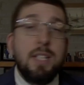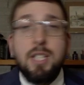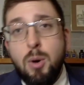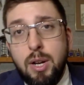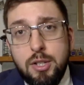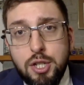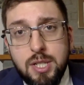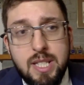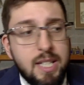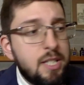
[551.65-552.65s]
So just
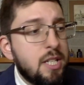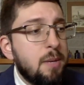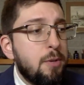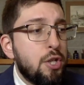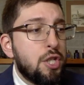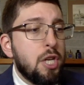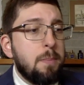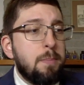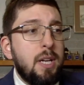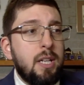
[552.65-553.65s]
did some
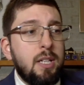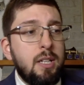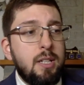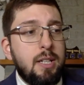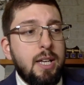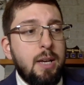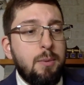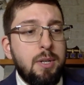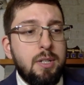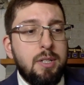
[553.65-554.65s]
shopping. I
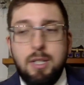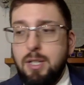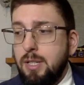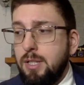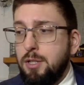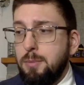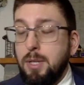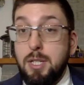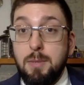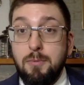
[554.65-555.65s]
went uh, to
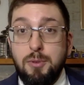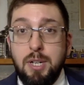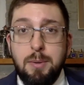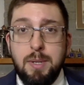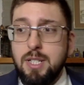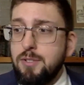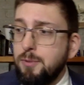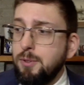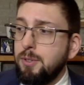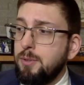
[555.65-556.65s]
buy some fragrance
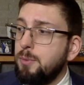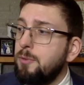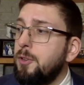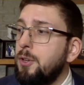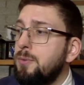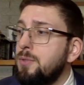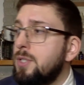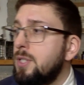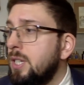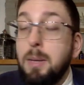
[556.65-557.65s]
for
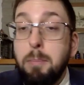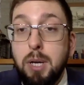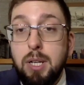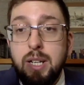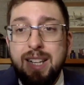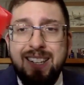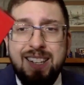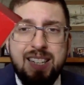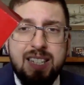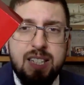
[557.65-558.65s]
reviews, but
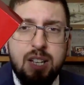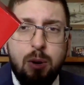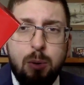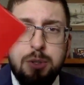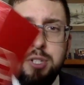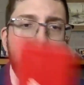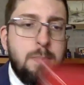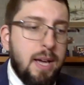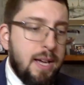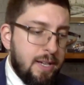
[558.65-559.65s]
this Old
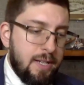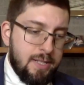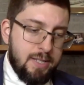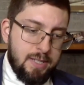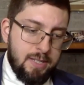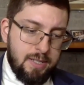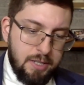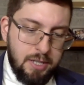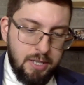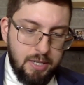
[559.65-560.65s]
Spice,
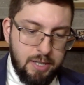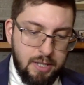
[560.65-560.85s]
the